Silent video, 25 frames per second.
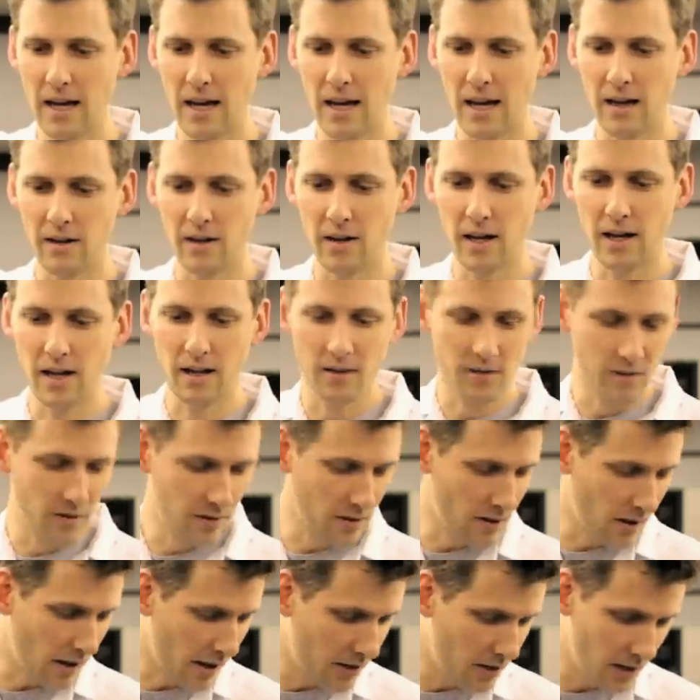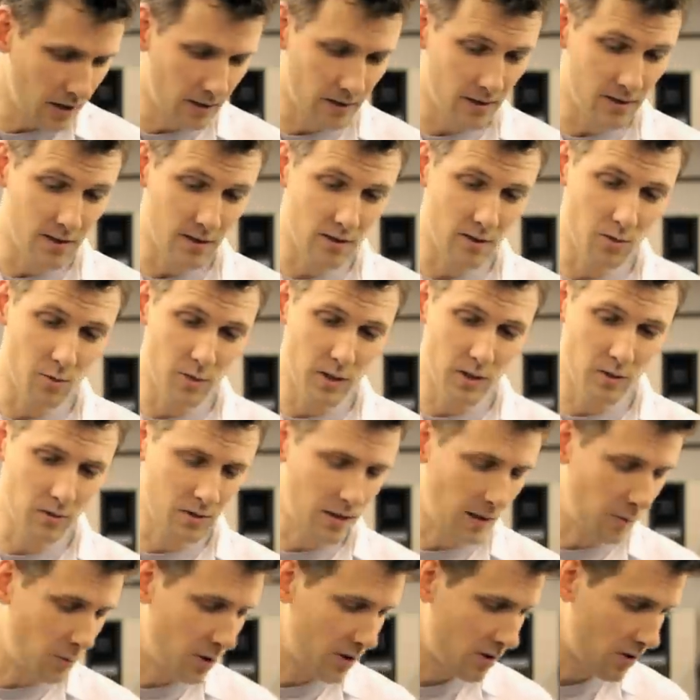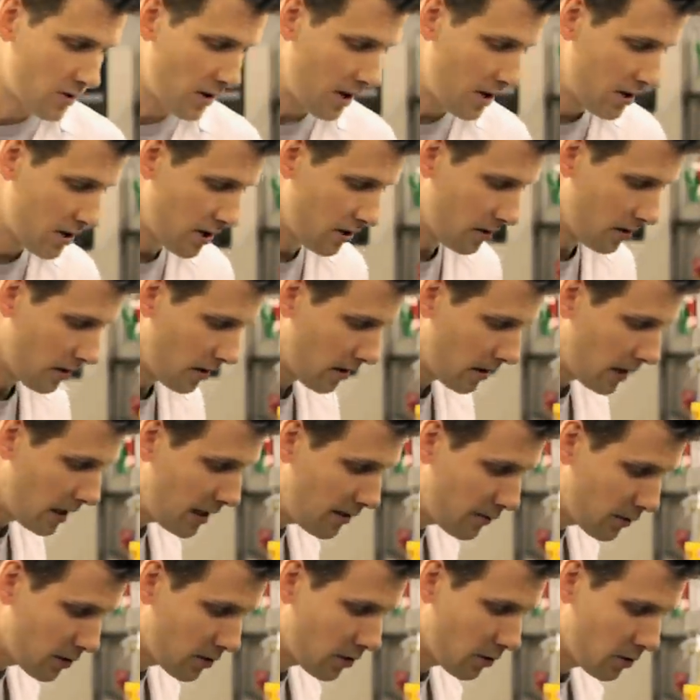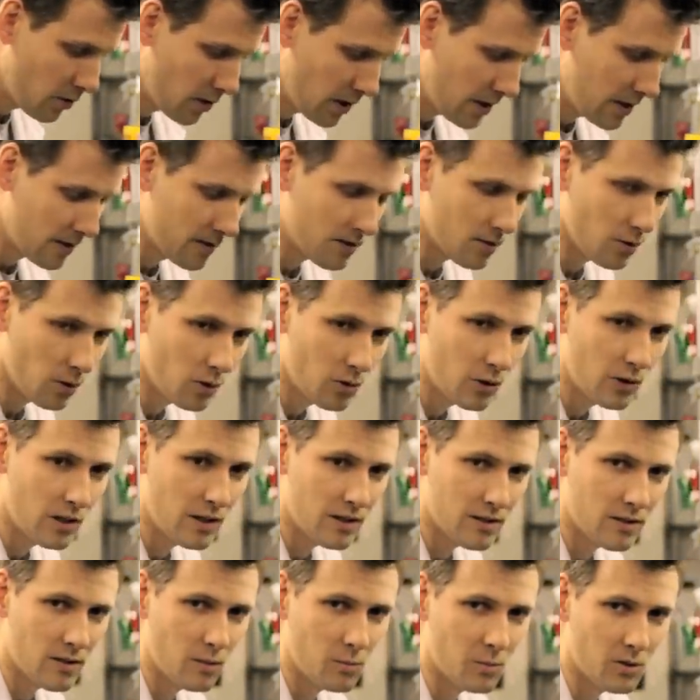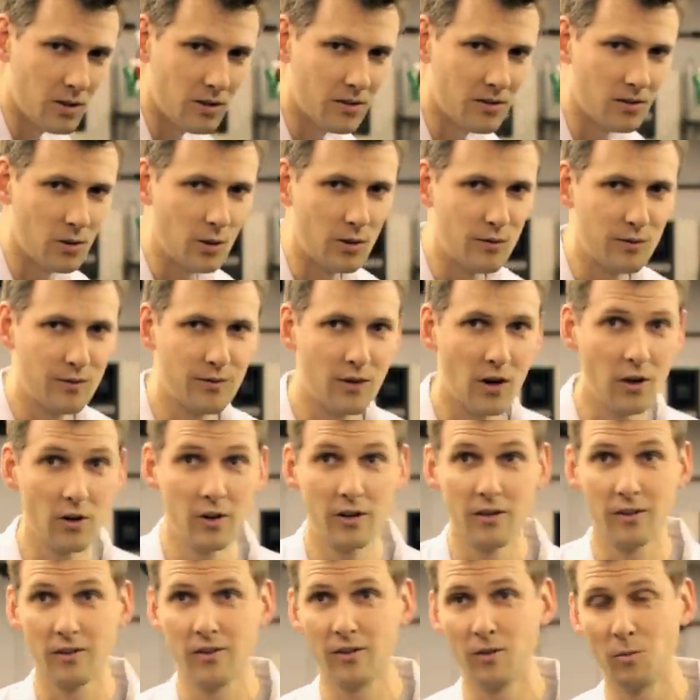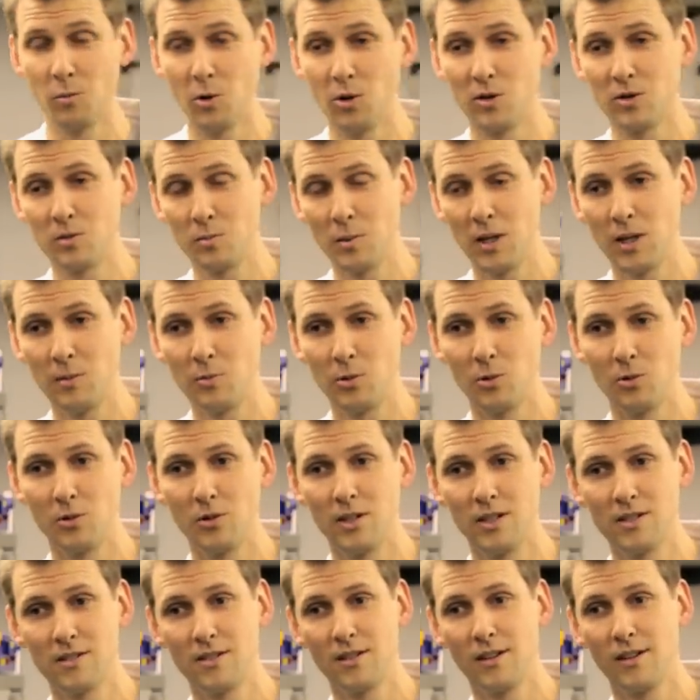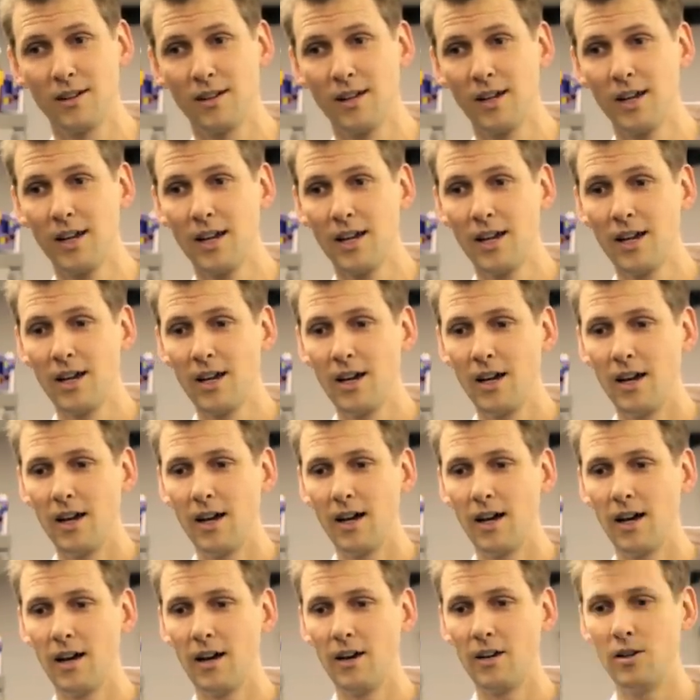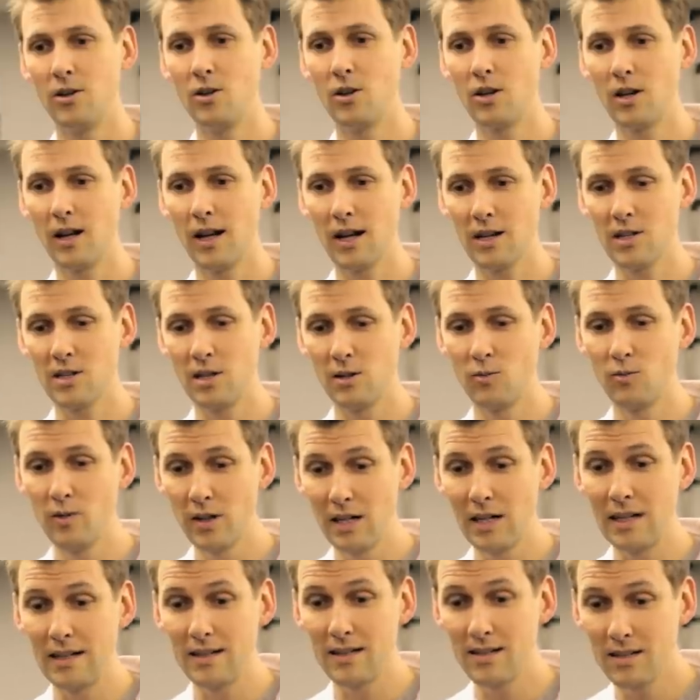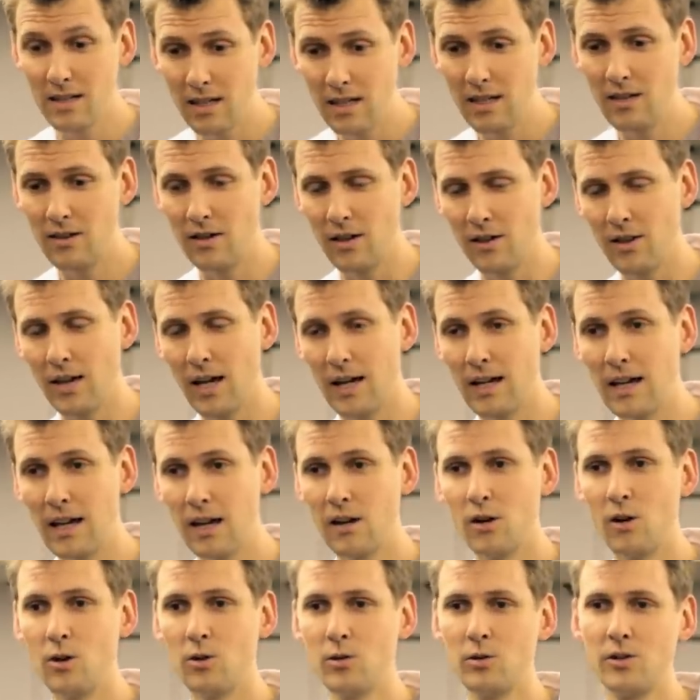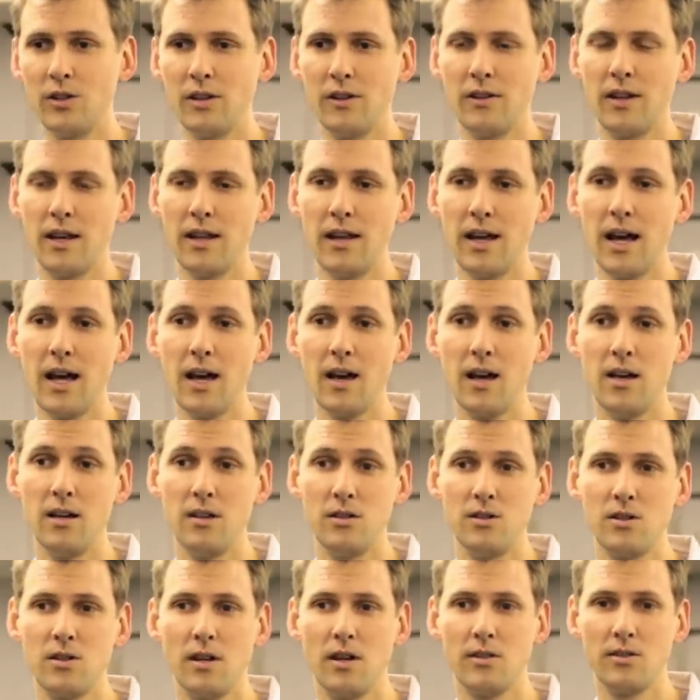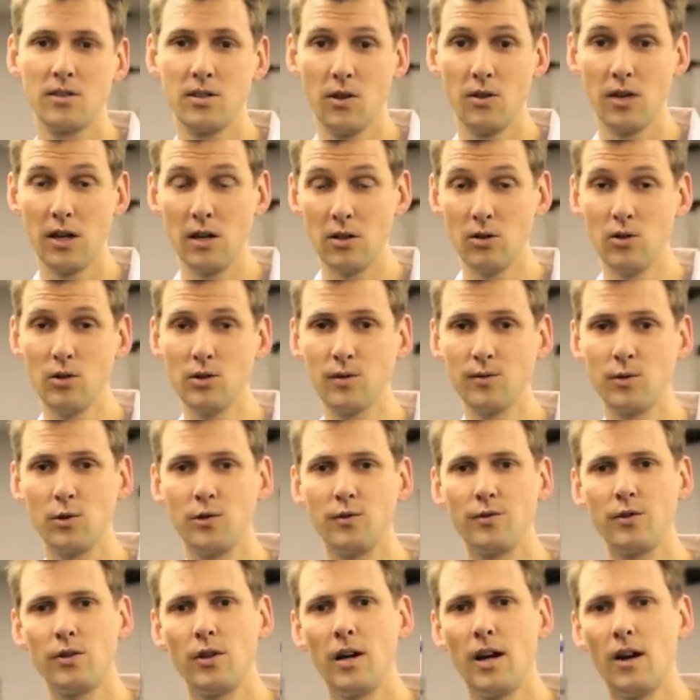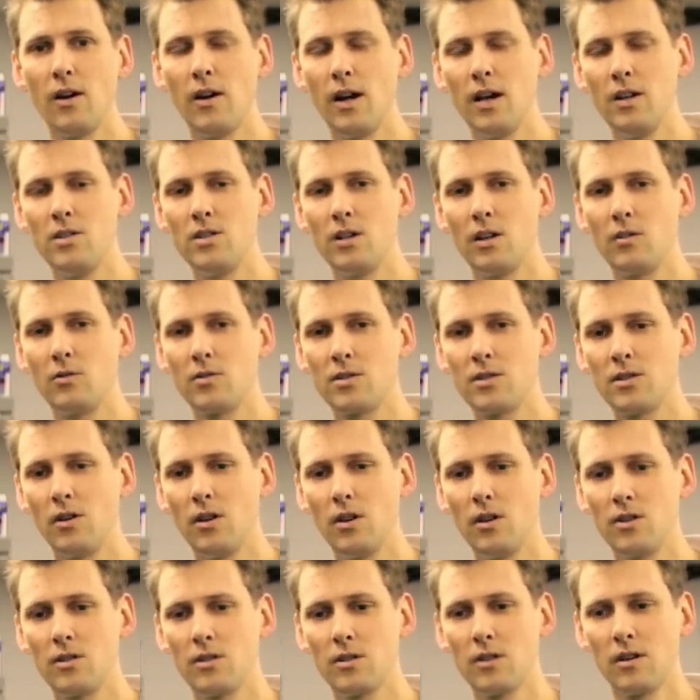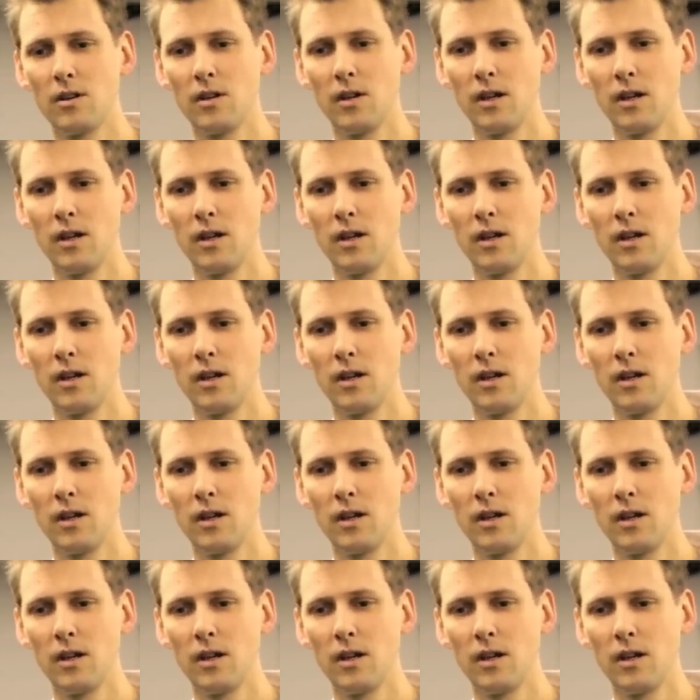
And, and I think this is a real demonstration that even though these organisms are sort of foreign to most people, is that uh, you can actually really see that they get old and that they age, and so they're useful for our aging research.